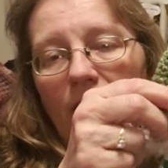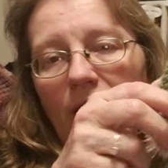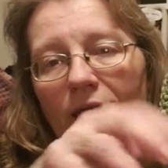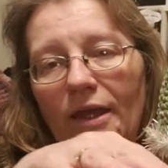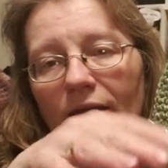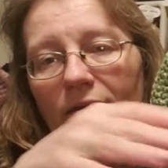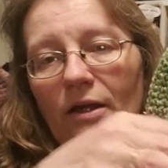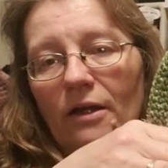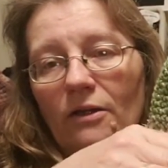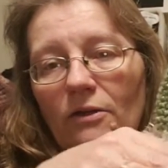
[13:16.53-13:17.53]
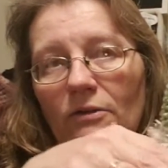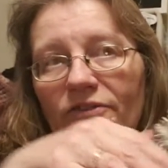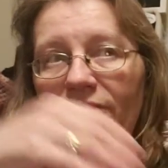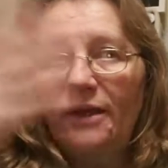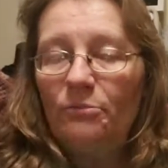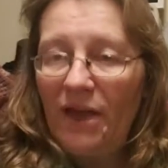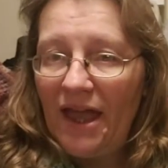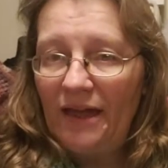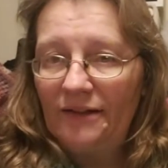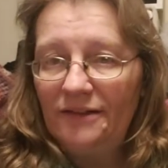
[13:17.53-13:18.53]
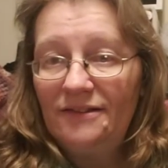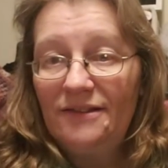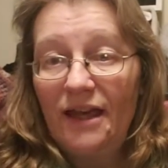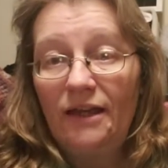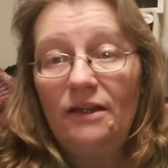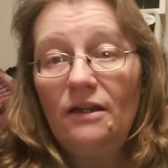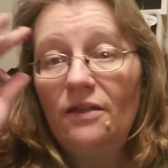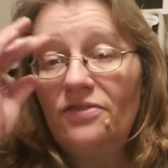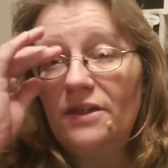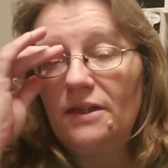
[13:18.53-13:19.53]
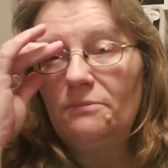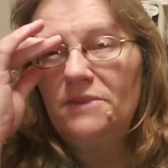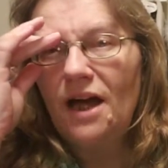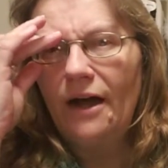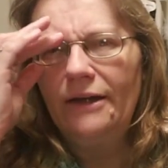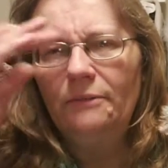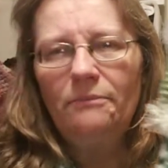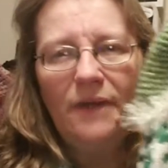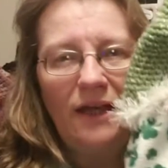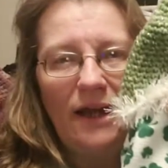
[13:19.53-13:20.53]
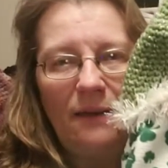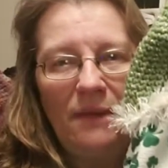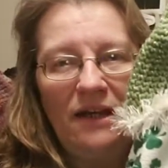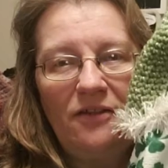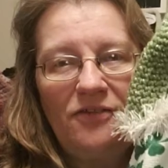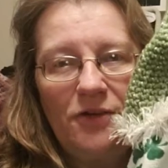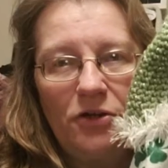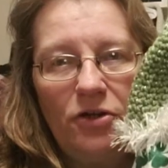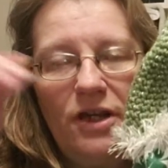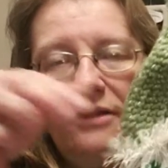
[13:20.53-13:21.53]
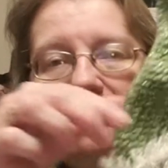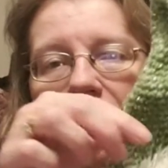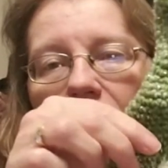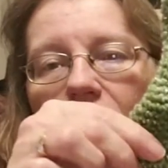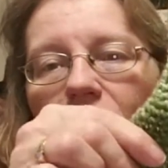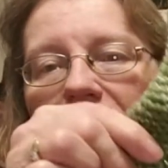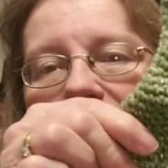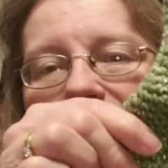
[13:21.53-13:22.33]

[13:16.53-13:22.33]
a St. Patty's Day themed item, and I made a 3rd gnome,